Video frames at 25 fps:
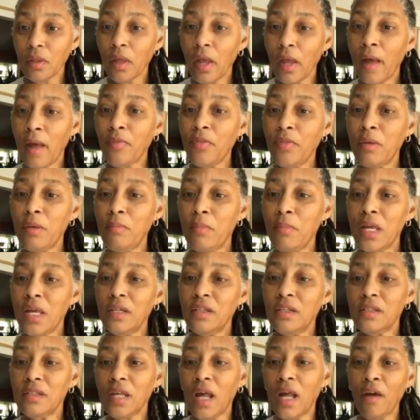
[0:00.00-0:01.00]
at the
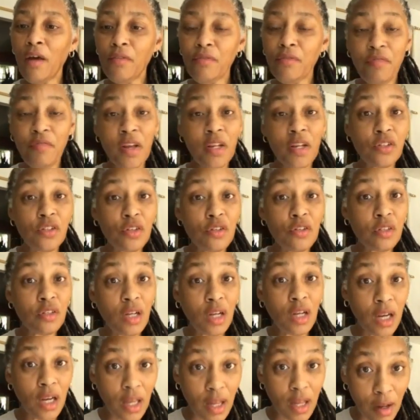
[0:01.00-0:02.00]
Mid-South Fencers
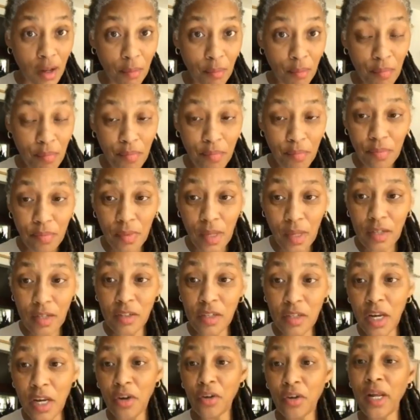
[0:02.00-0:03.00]
Club. It's
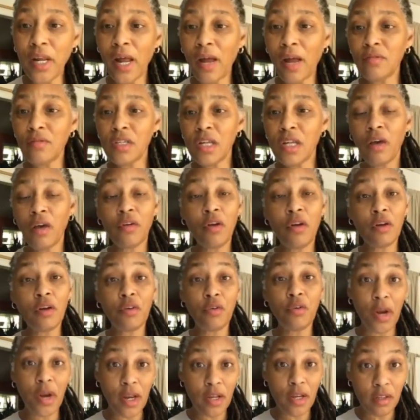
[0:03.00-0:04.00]
near downtown on
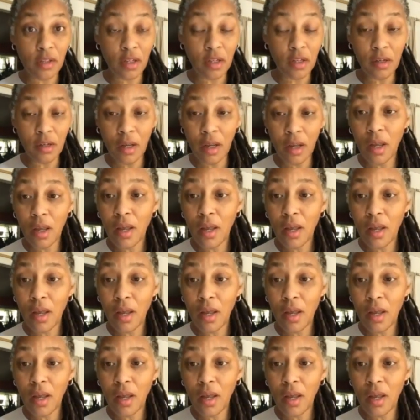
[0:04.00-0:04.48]
Gregson.